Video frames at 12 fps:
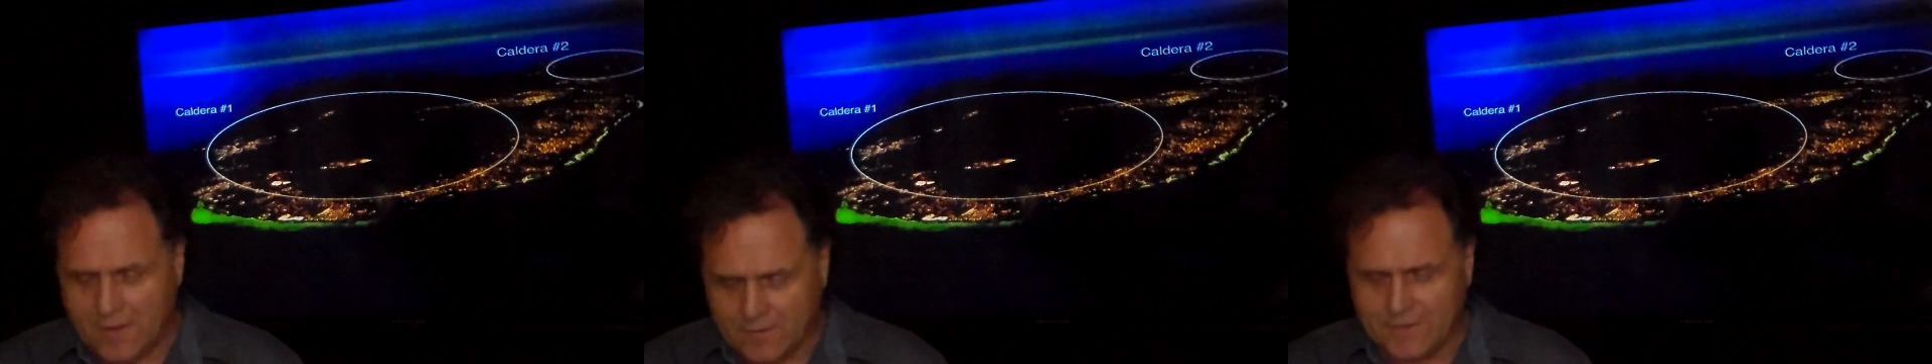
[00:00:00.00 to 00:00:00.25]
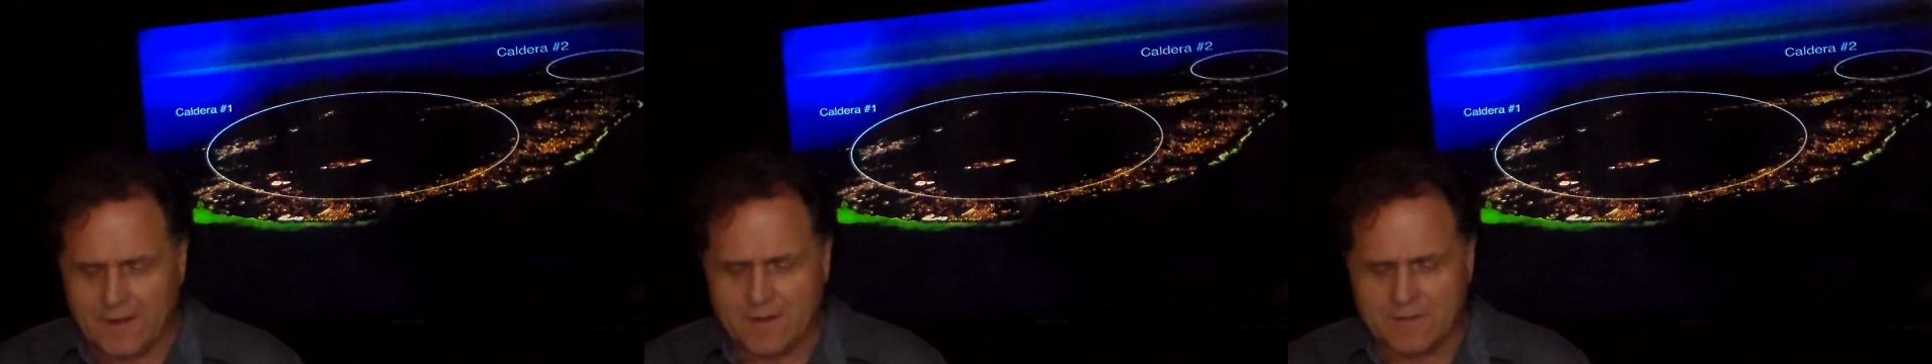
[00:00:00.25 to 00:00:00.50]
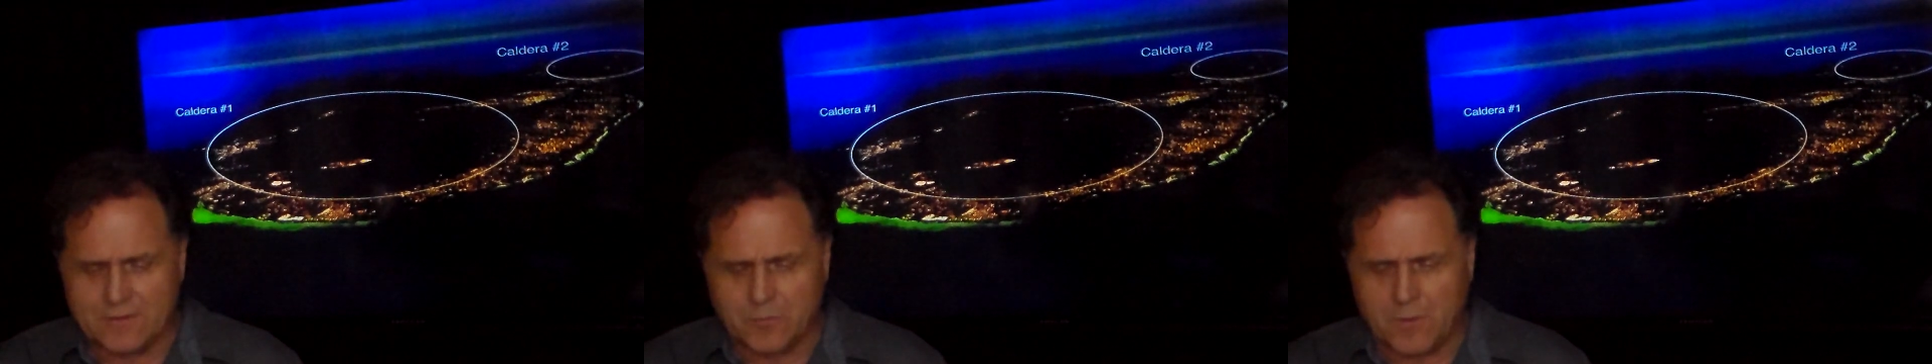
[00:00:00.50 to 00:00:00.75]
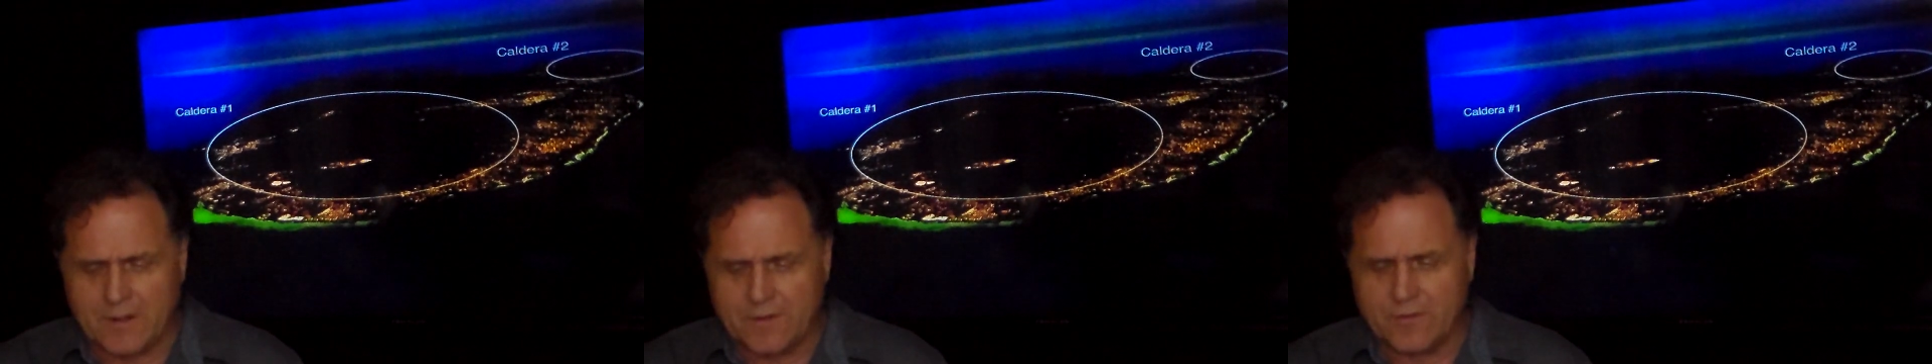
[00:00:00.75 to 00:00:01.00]

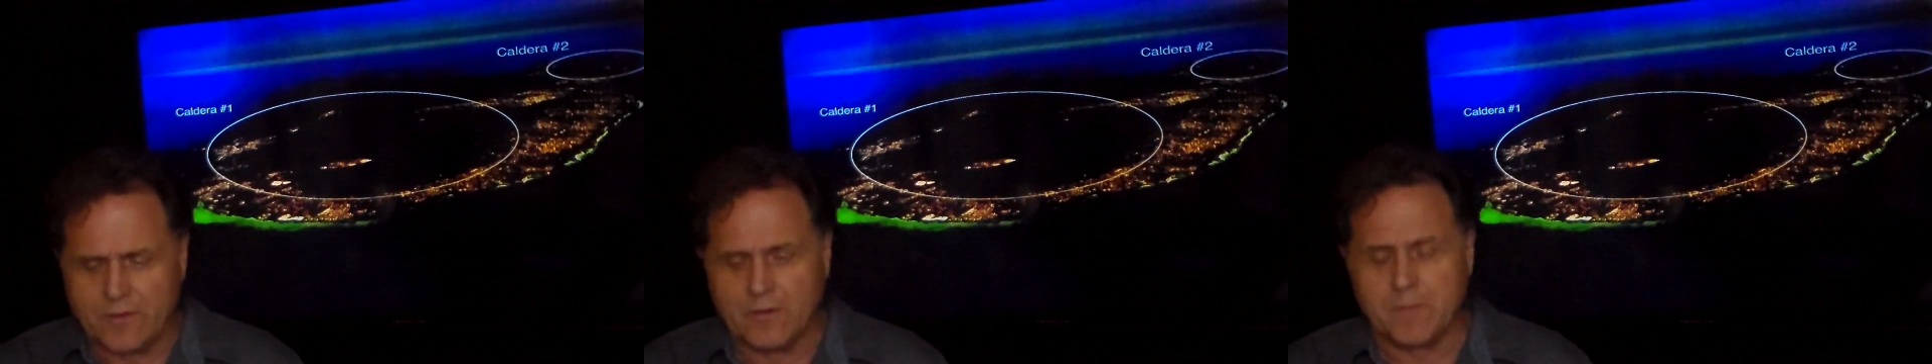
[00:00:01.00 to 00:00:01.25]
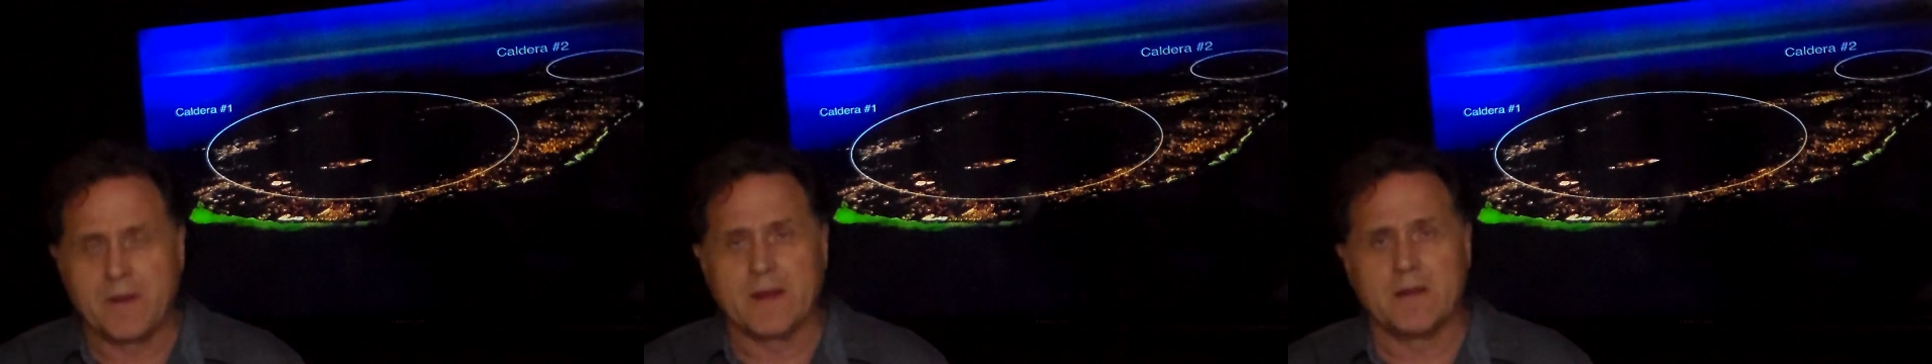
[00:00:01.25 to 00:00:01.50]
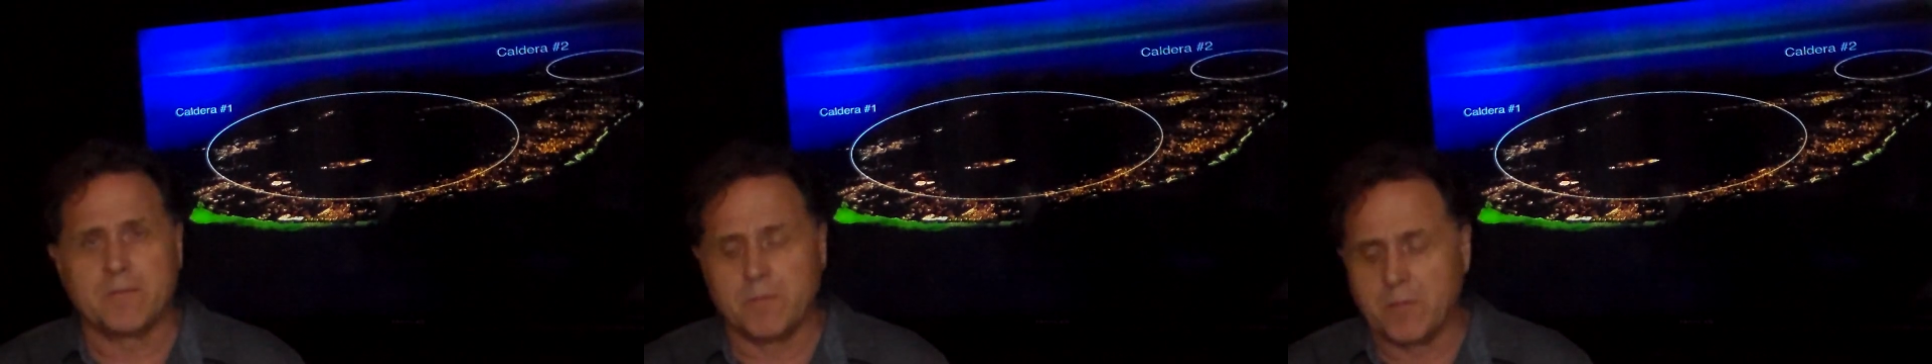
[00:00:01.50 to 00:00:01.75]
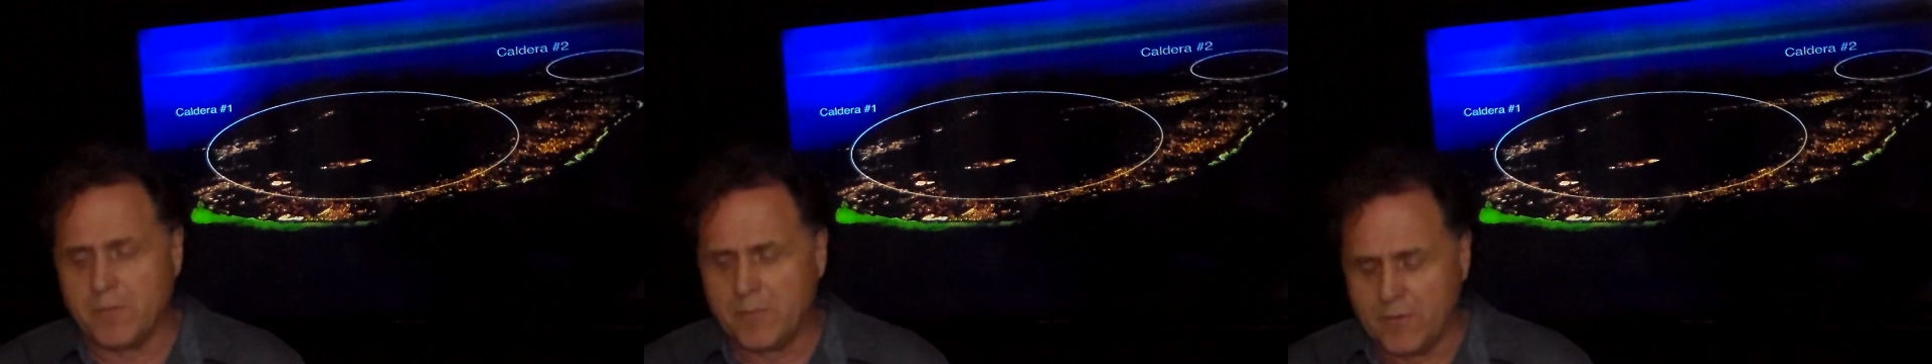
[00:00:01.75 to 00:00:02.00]
calderas 1 and 2 that make up
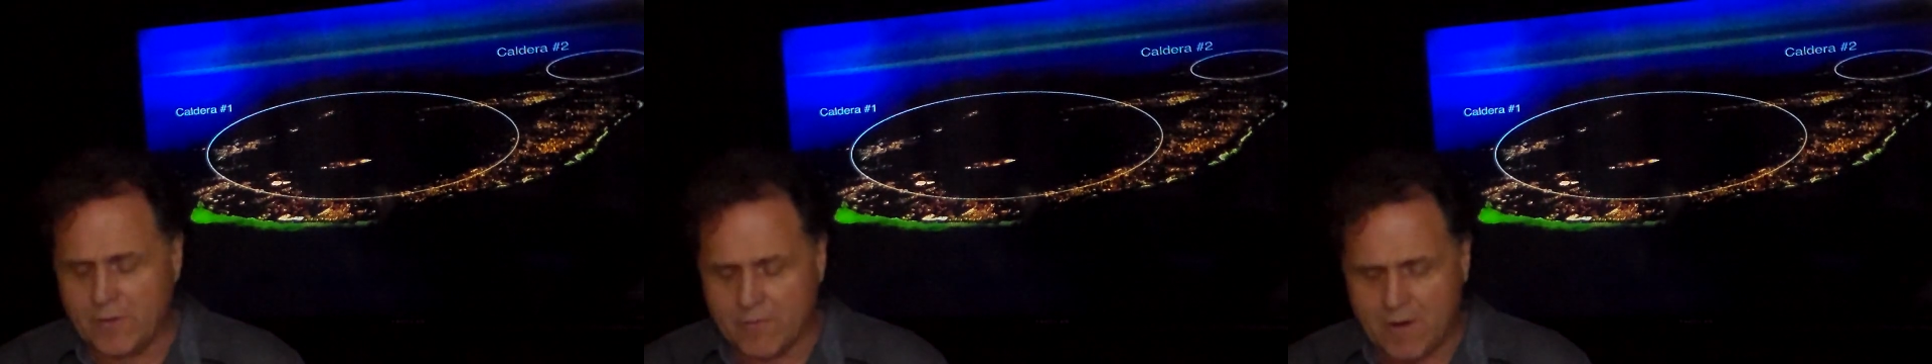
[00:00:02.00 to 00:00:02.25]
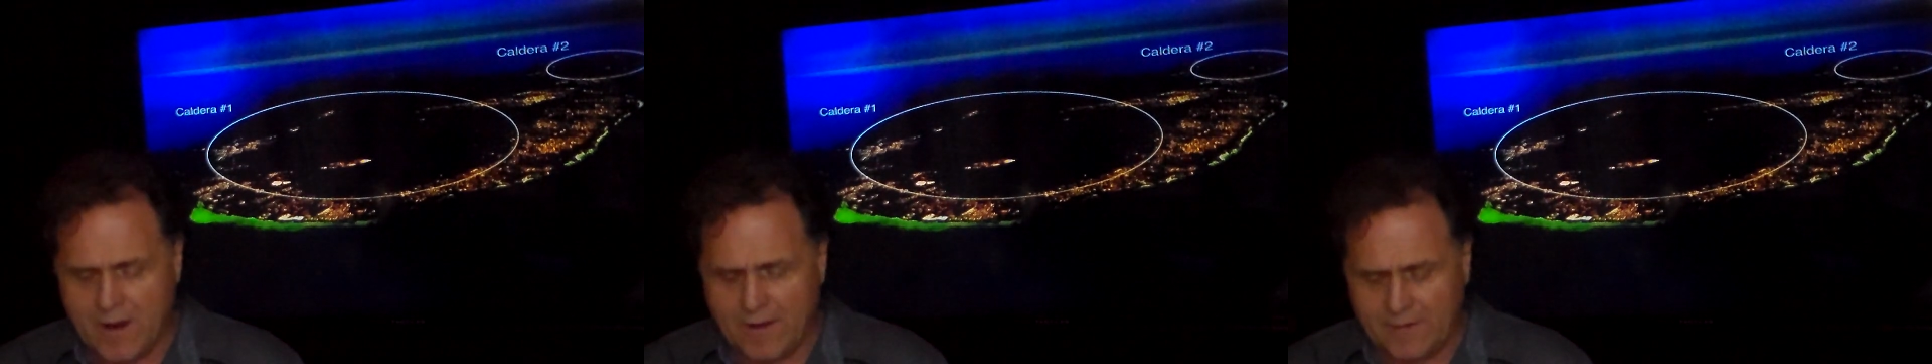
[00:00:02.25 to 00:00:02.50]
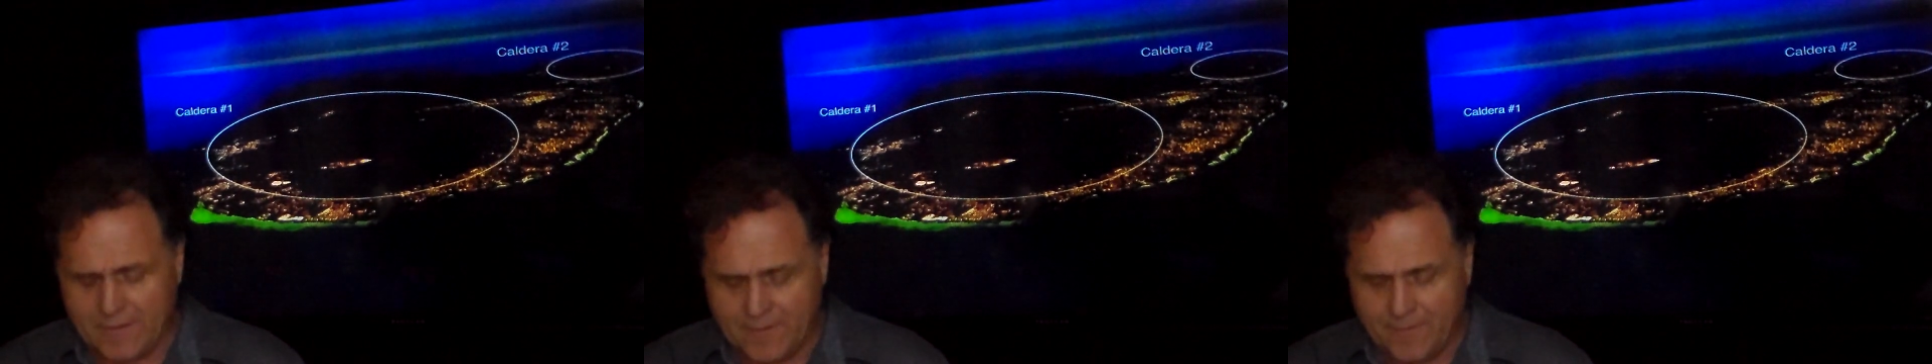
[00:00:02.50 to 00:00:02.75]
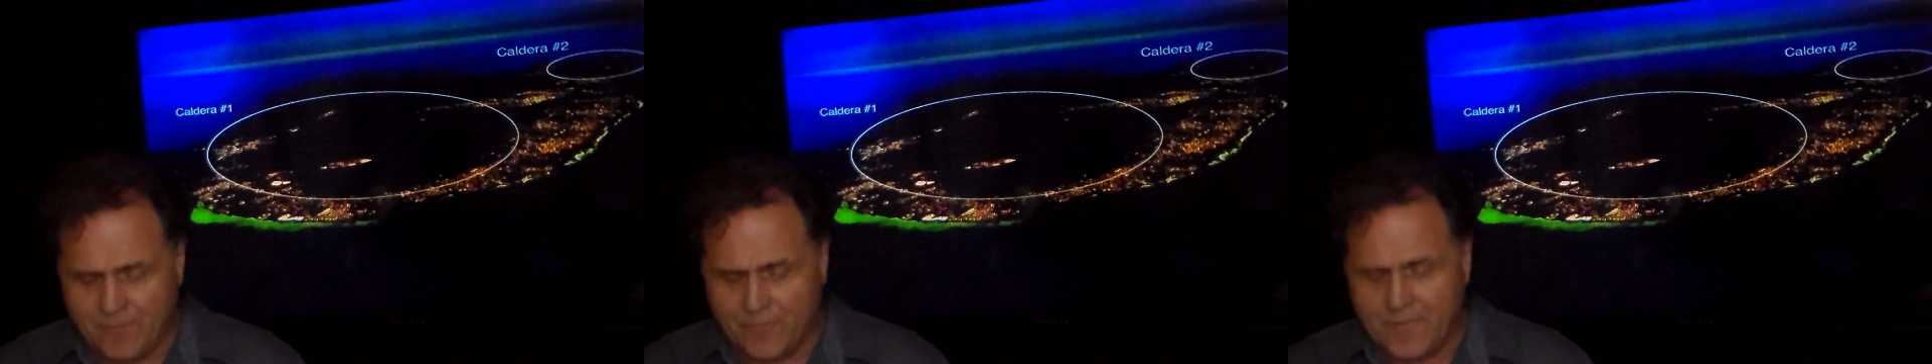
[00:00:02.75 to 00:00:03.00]
the Bermuda
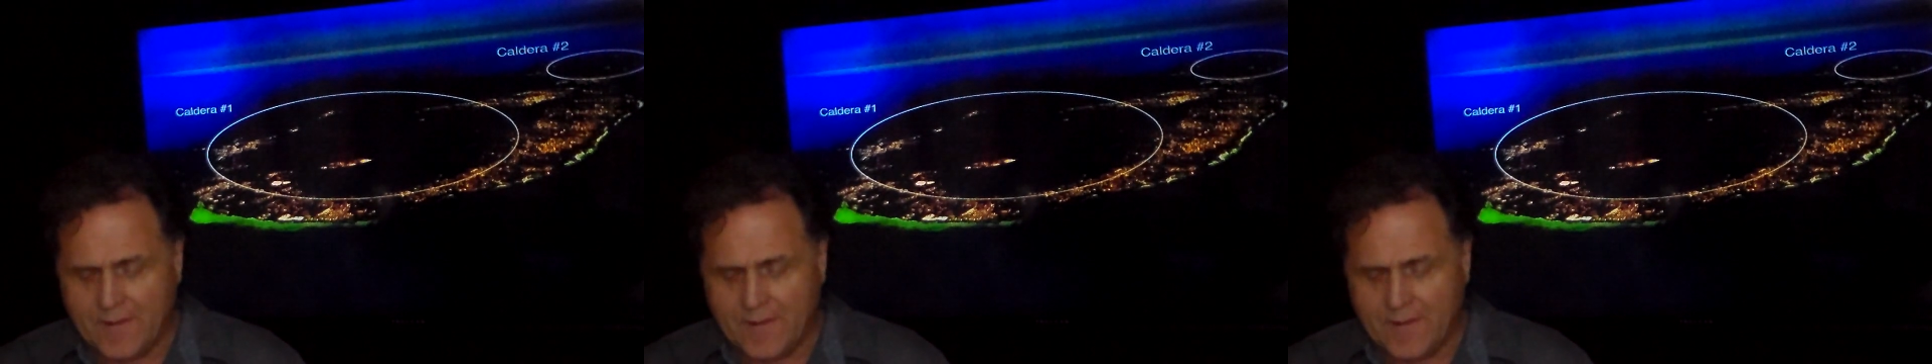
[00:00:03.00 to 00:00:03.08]
Island.